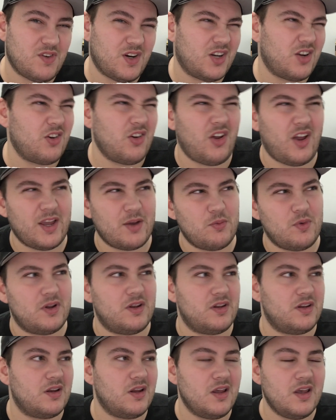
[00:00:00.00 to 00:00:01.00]
I don't like
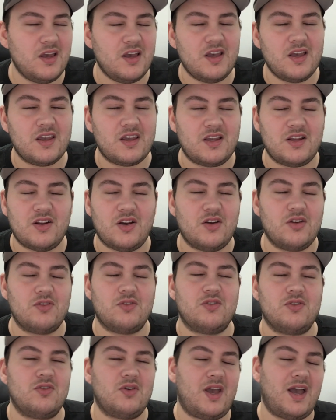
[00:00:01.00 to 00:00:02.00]
when,
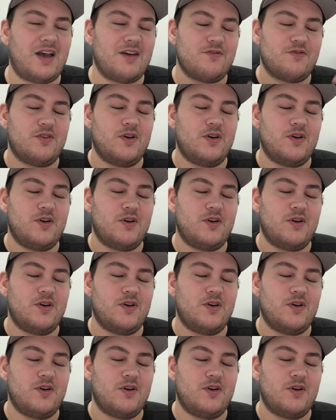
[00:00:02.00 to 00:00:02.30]
you have